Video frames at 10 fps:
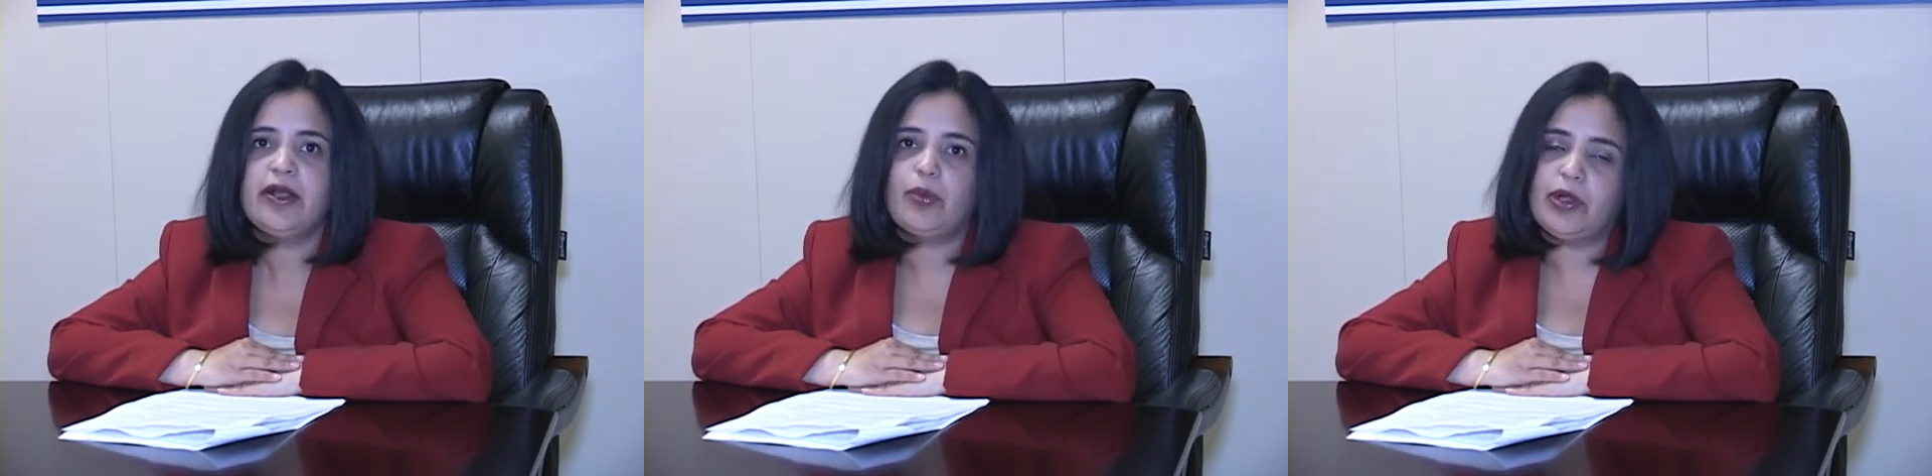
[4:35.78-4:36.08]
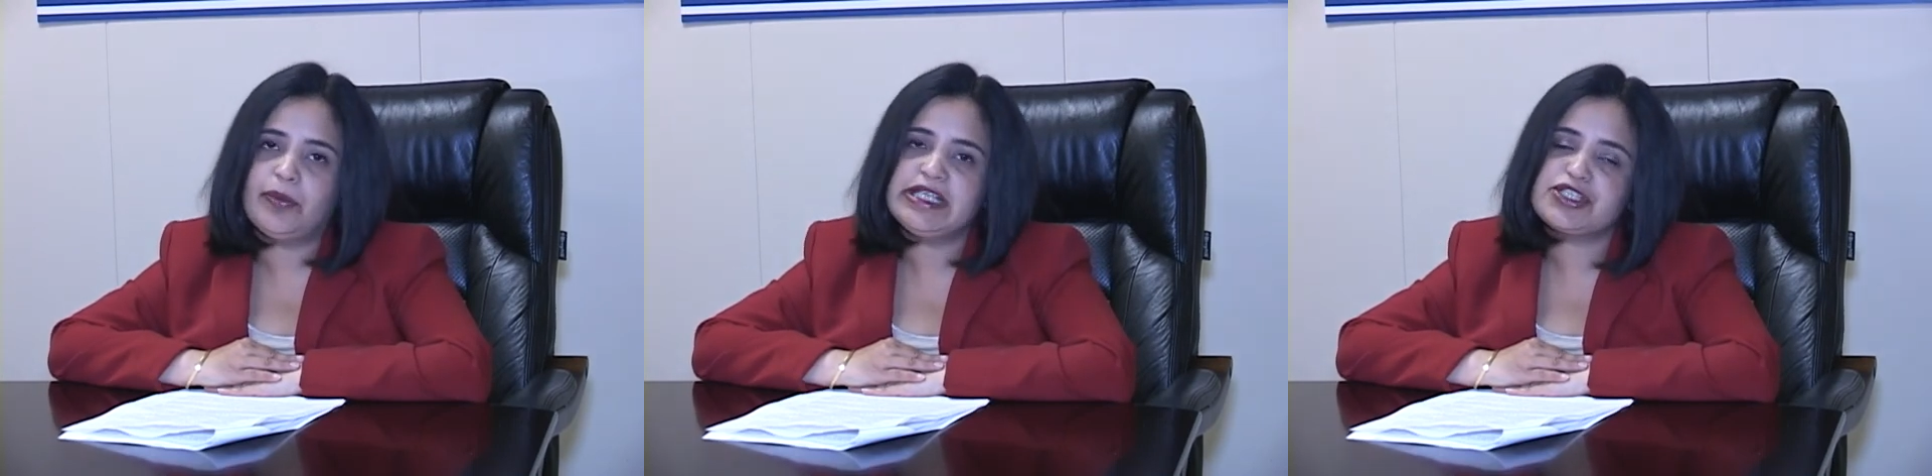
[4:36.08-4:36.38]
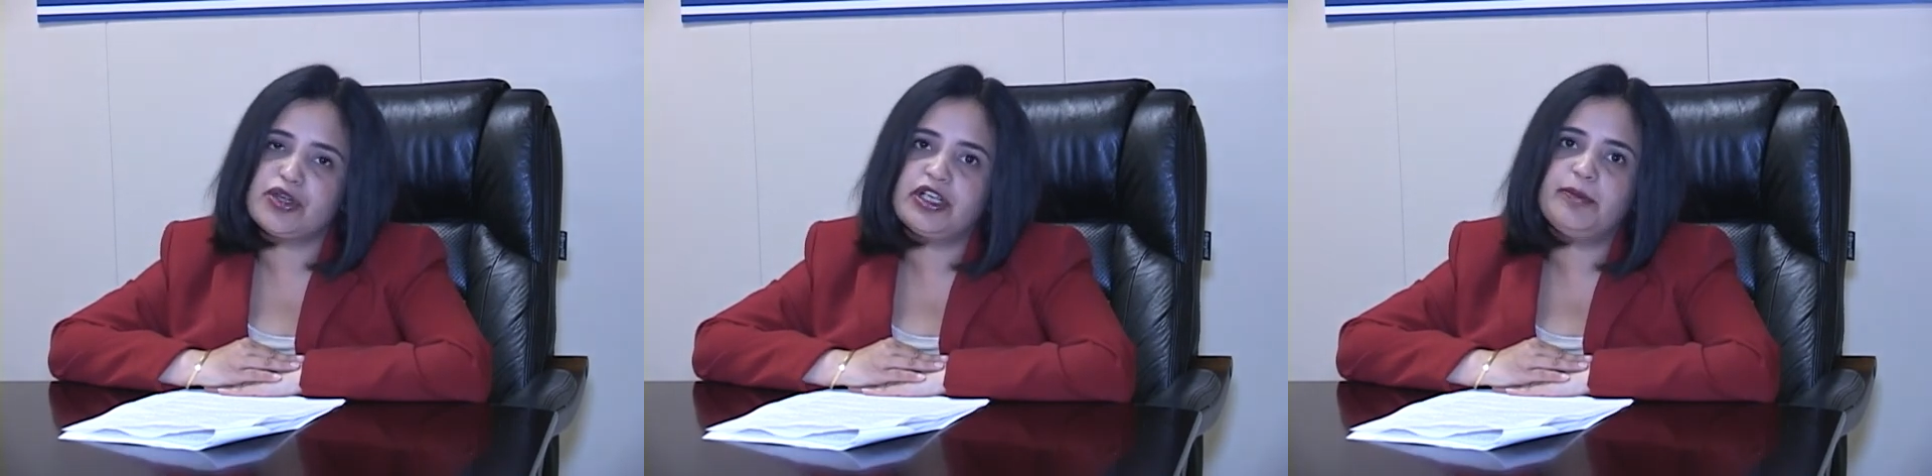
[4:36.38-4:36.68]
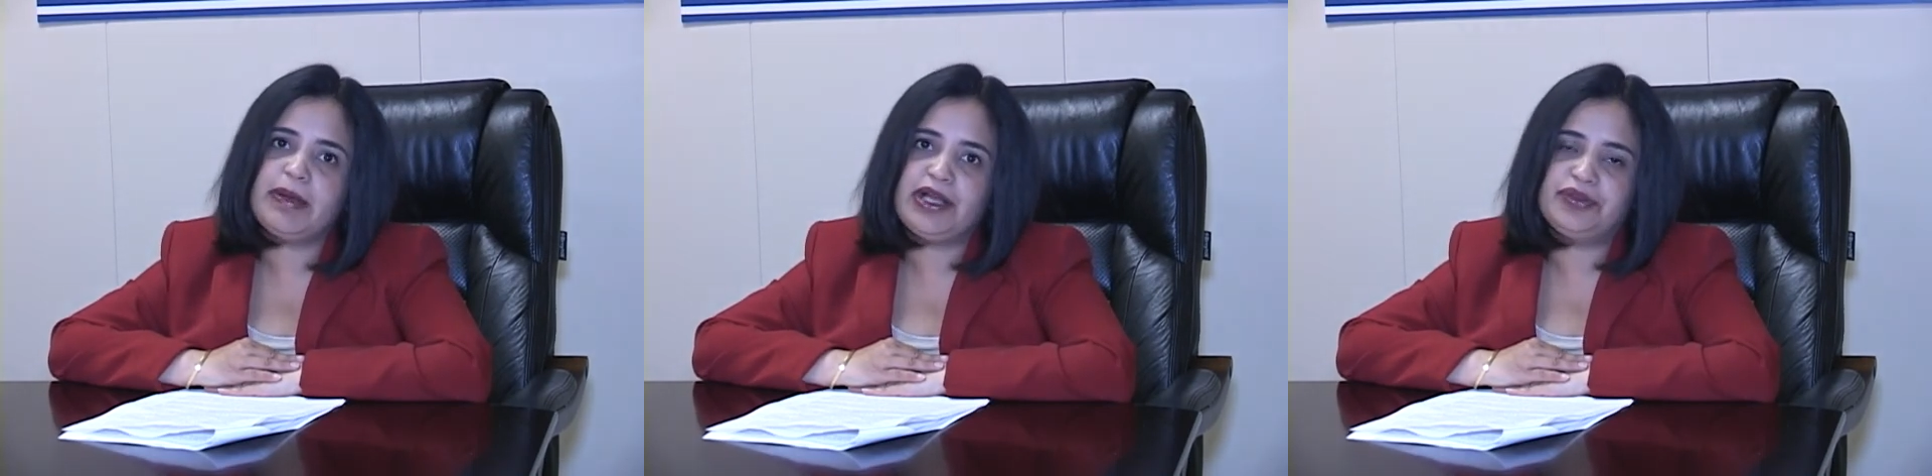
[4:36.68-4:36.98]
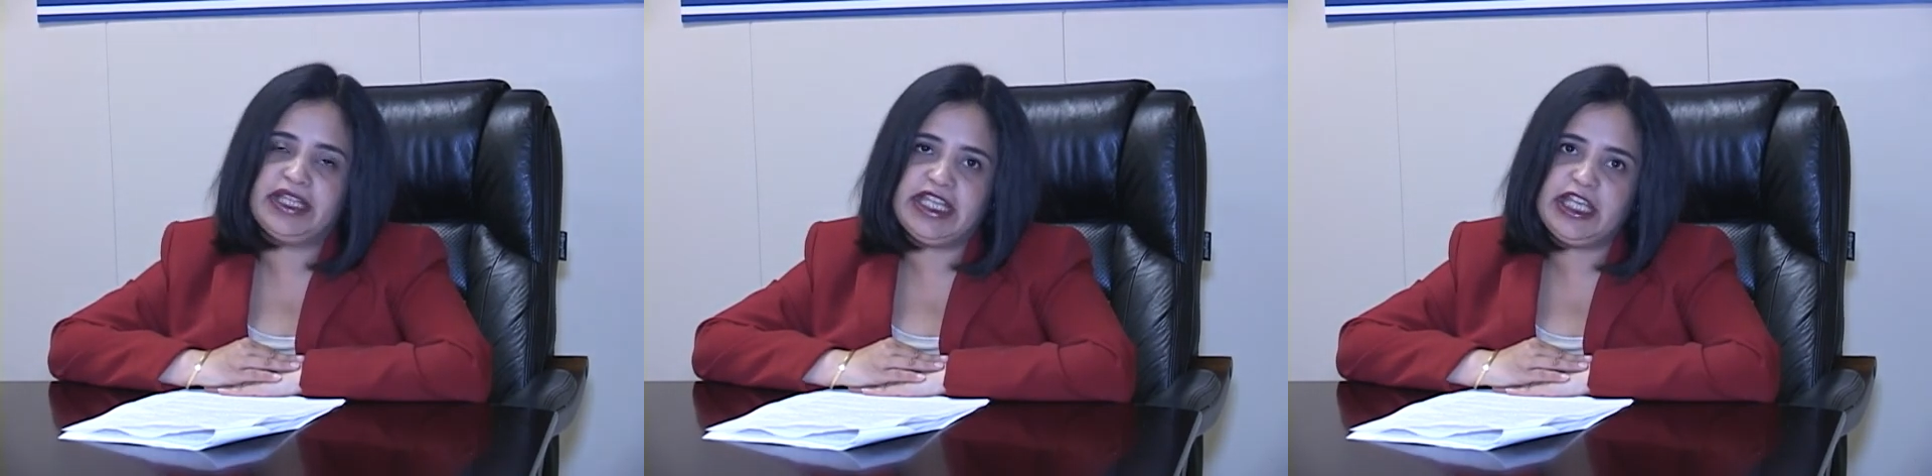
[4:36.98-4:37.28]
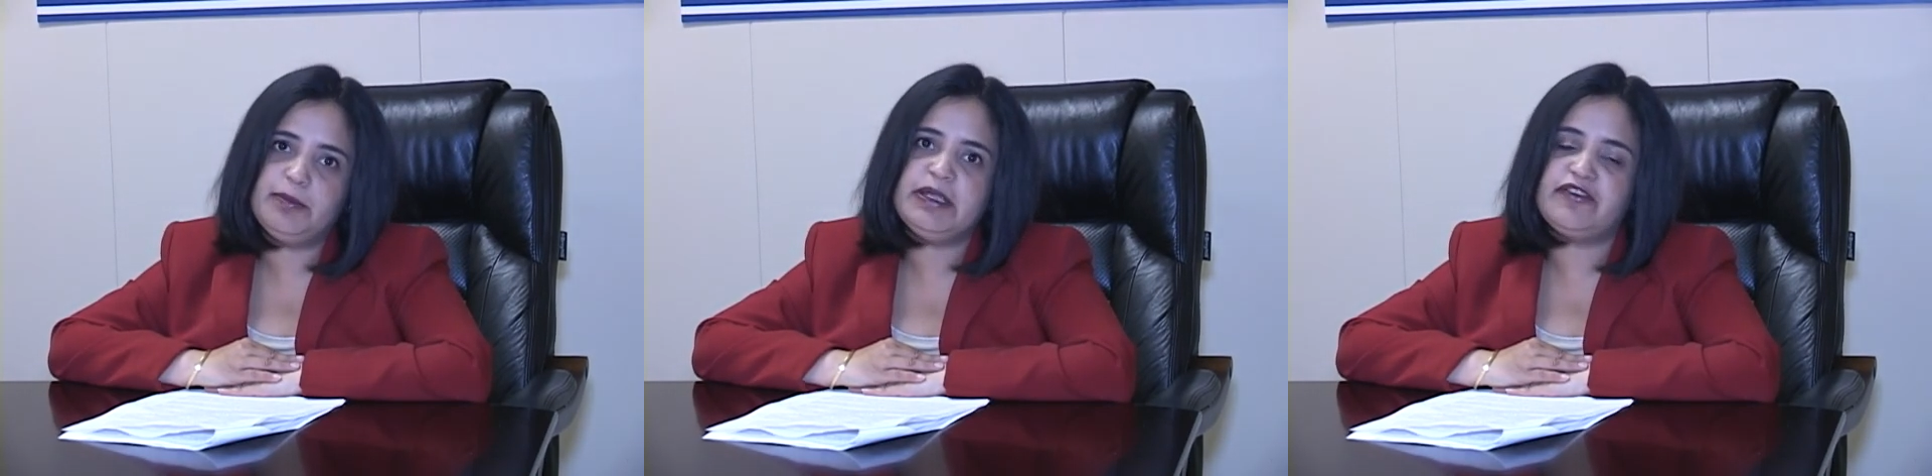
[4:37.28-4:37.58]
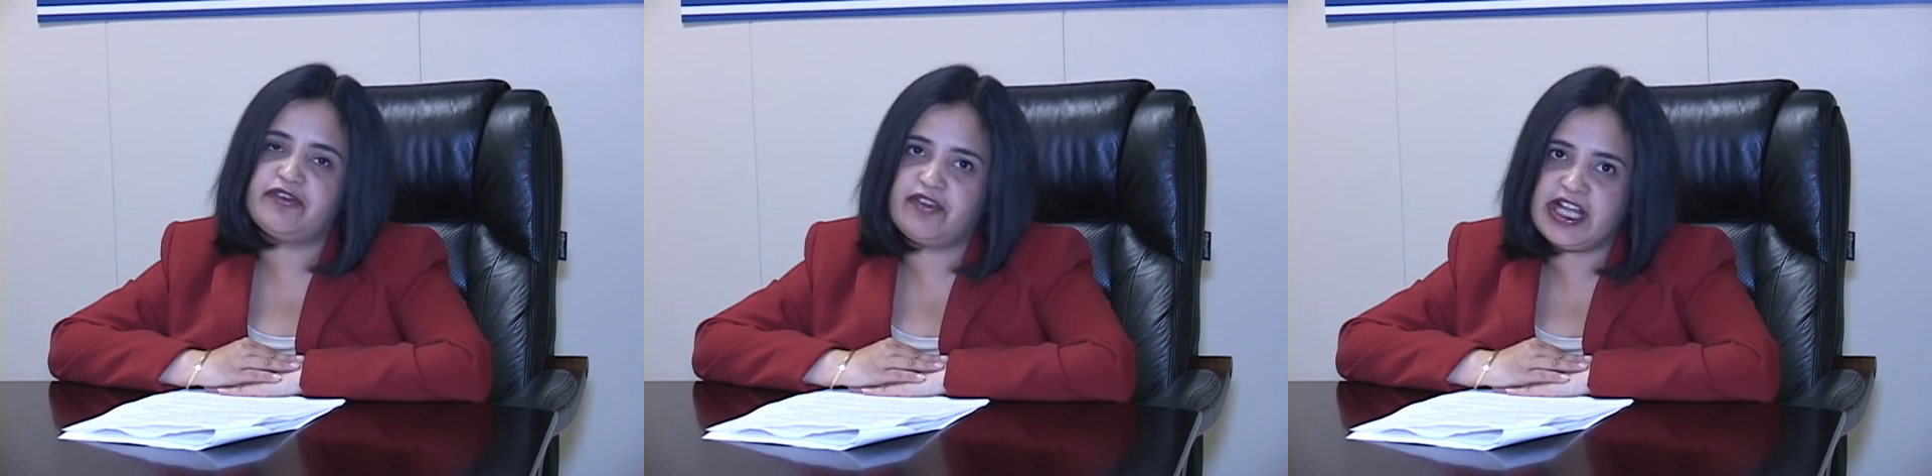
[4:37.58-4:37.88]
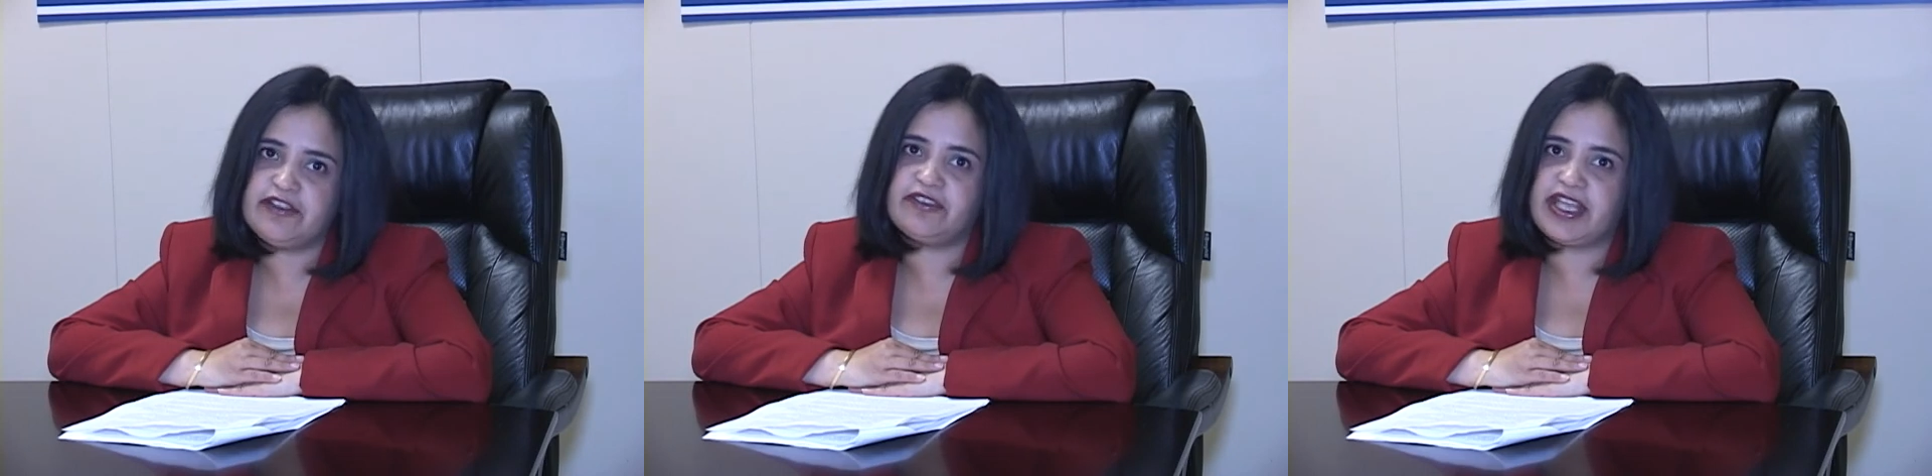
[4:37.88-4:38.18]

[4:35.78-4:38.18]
where we'll talk about the EB5